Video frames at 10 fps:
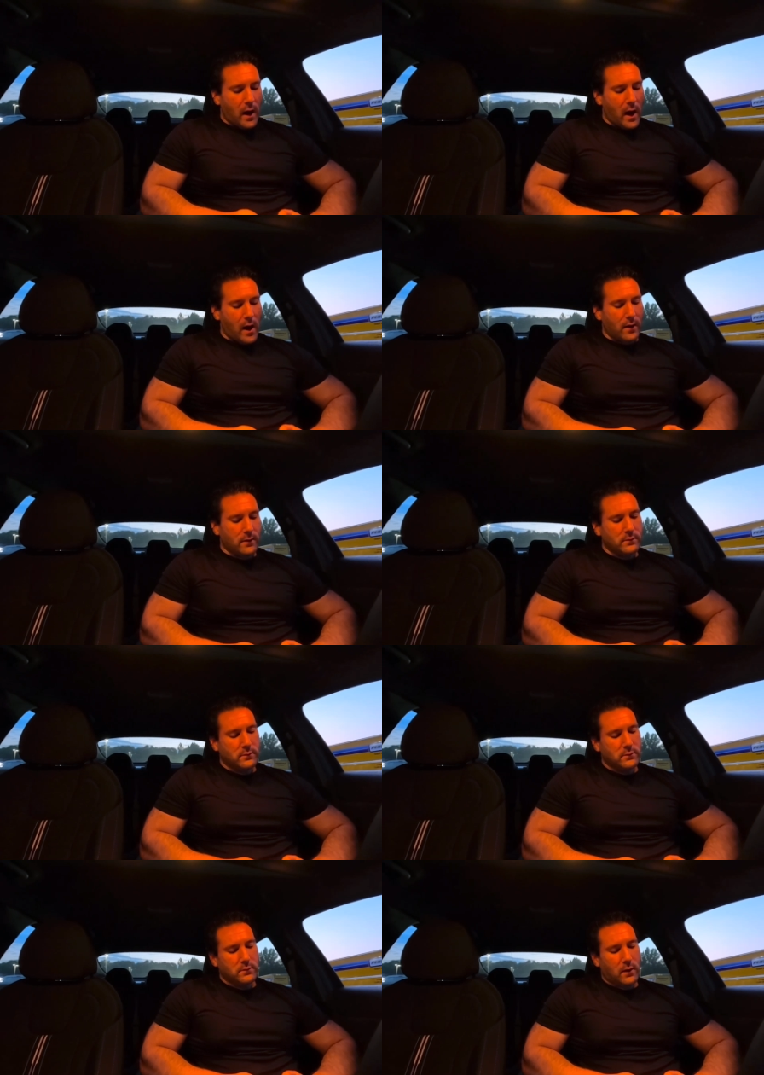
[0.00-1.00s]

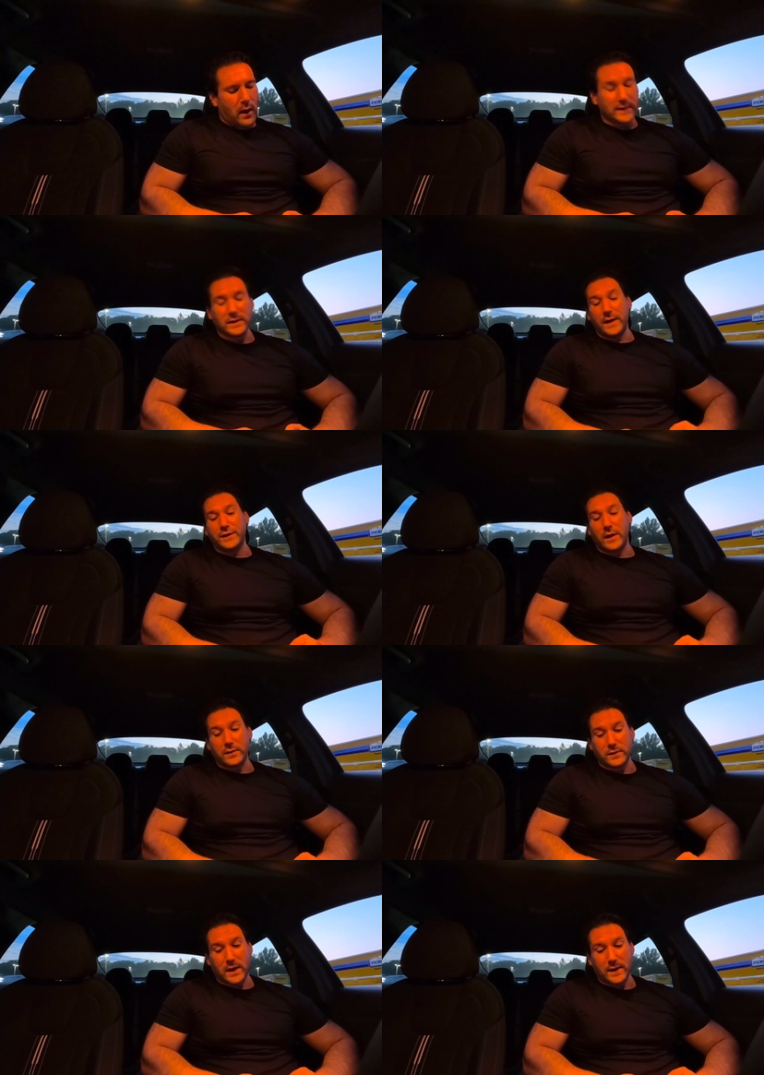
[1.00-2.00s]
isolation
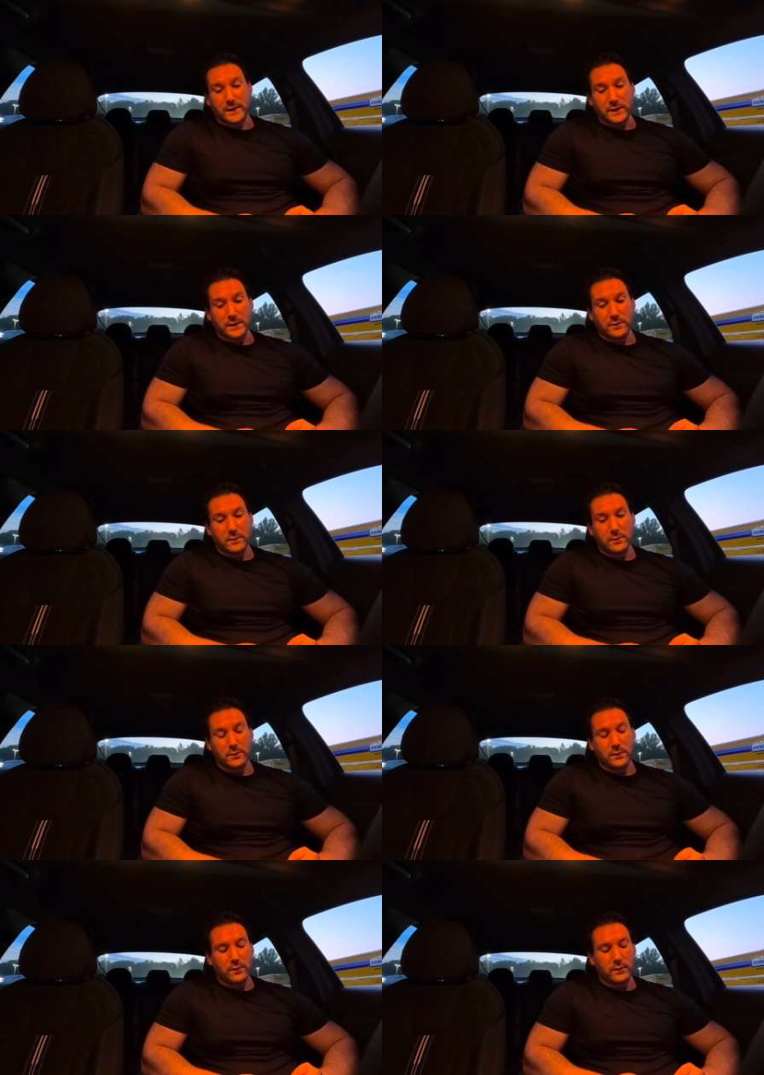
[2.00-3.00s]
exercises.
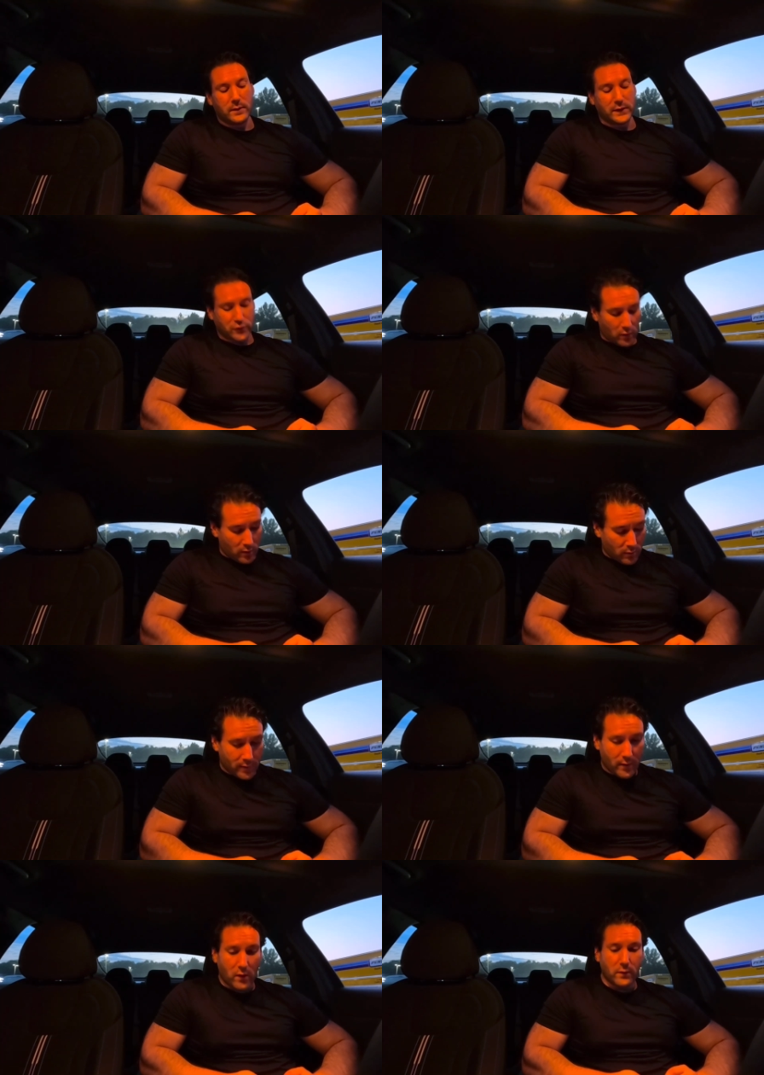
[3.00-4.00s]
Get stronger
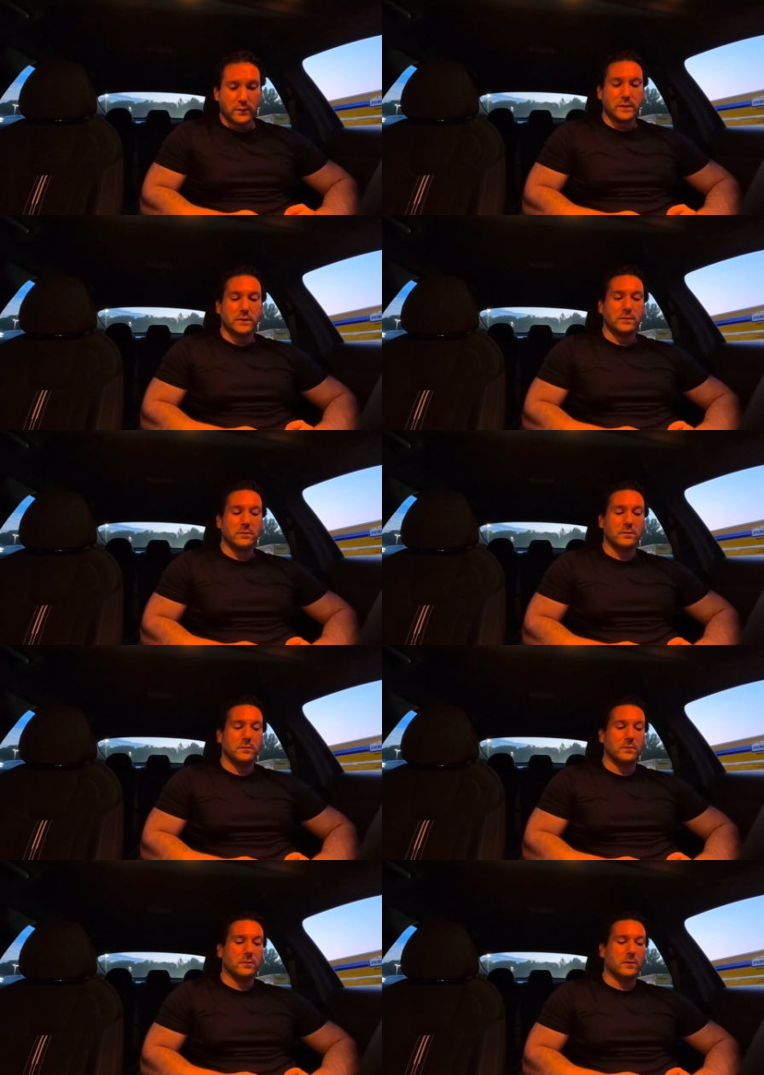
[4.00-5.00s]
in those,
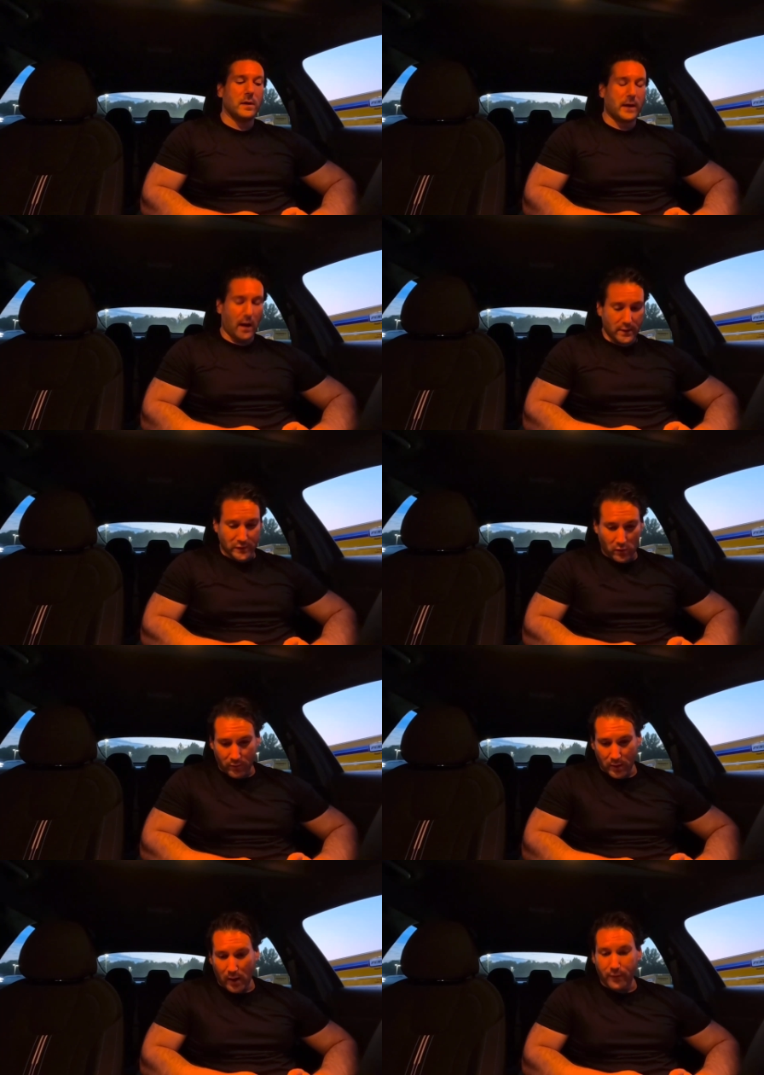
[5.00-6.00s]
it carries
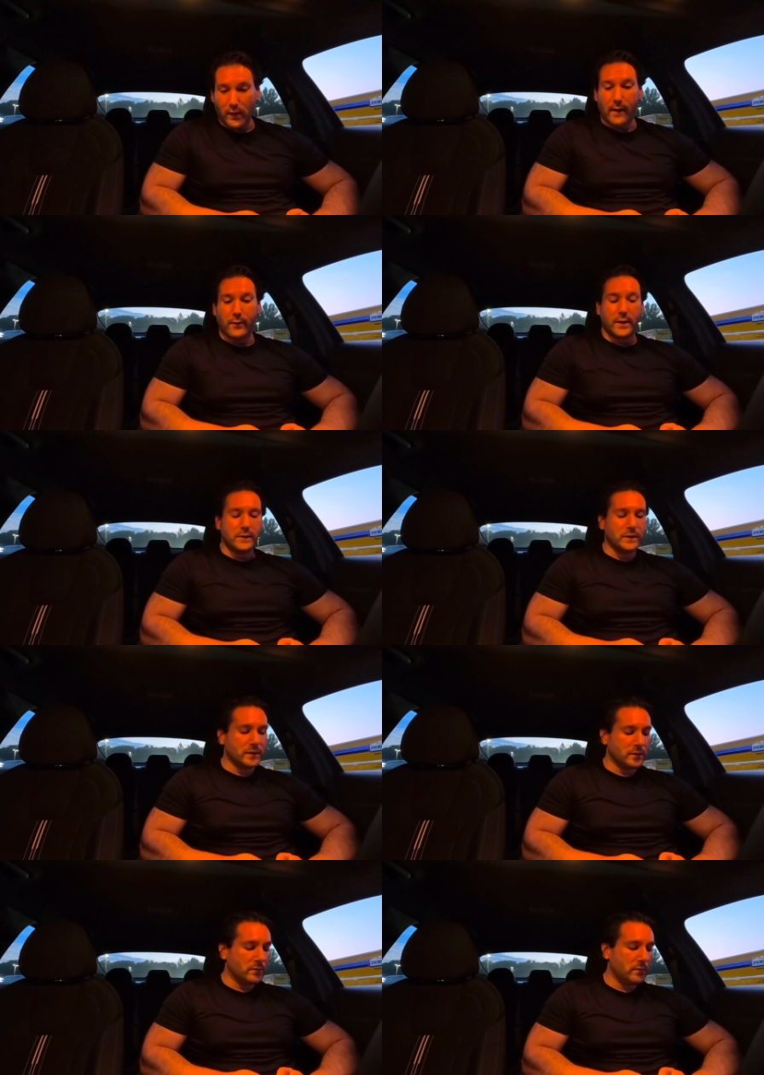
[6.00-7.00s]
over to other
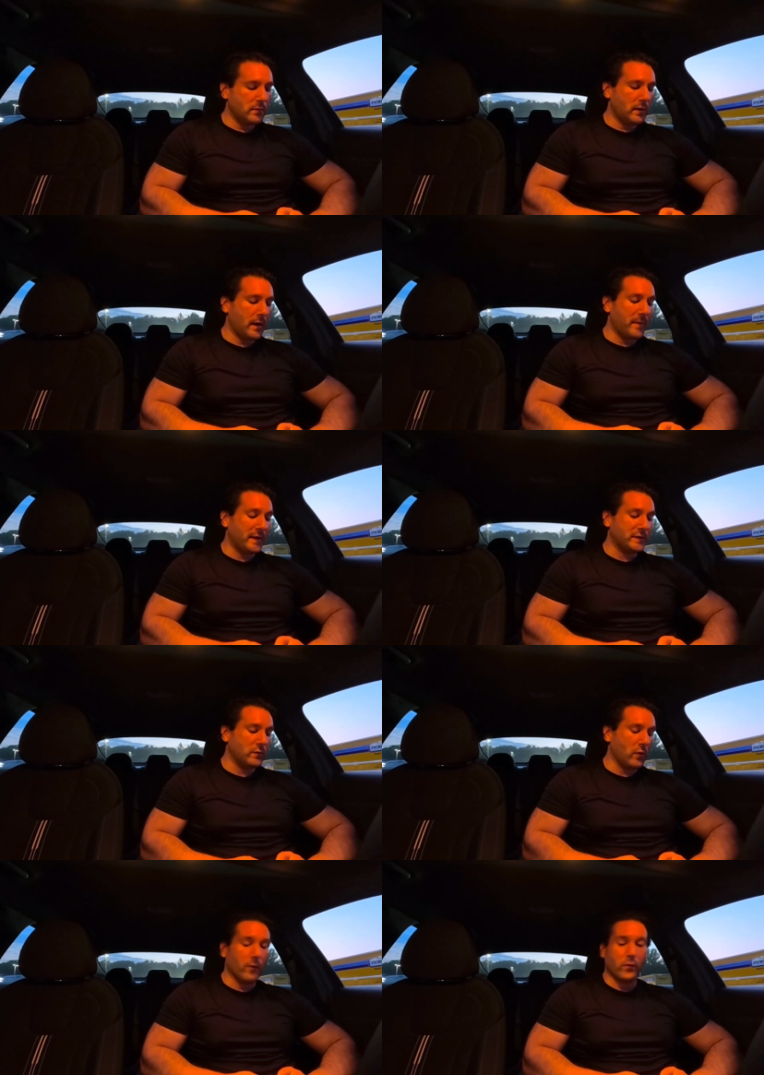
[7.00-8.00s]
areas and makes
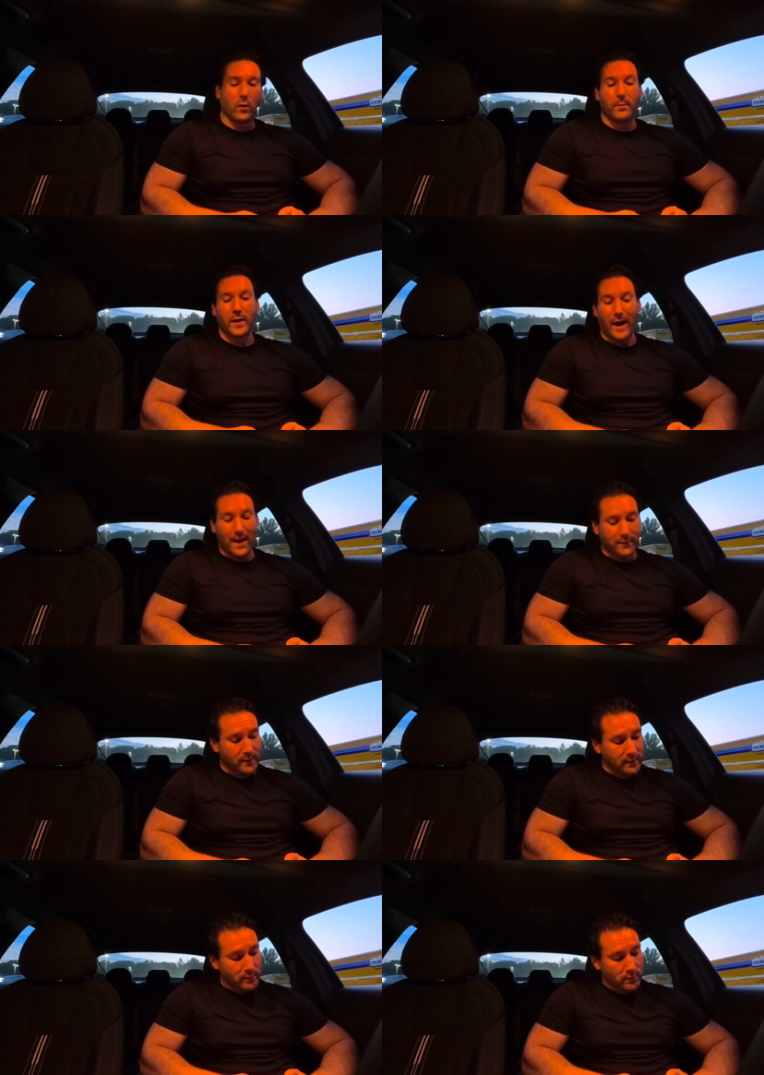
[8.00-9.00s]
you overall a better
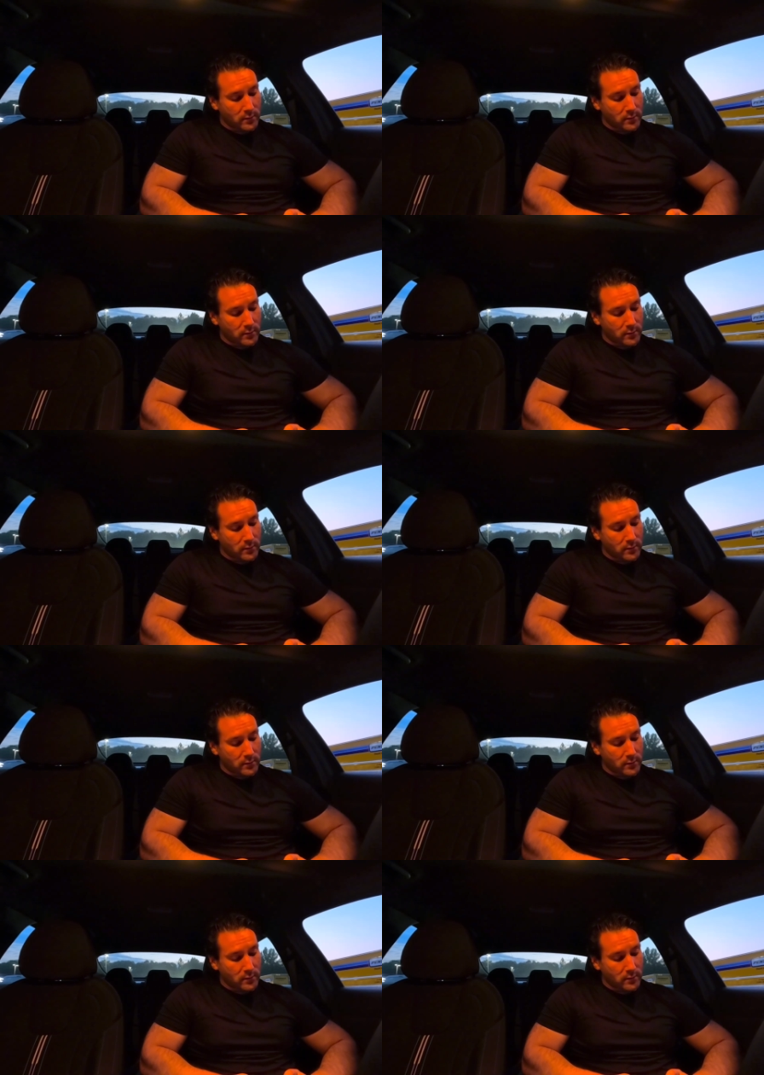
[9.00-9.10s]
athlete.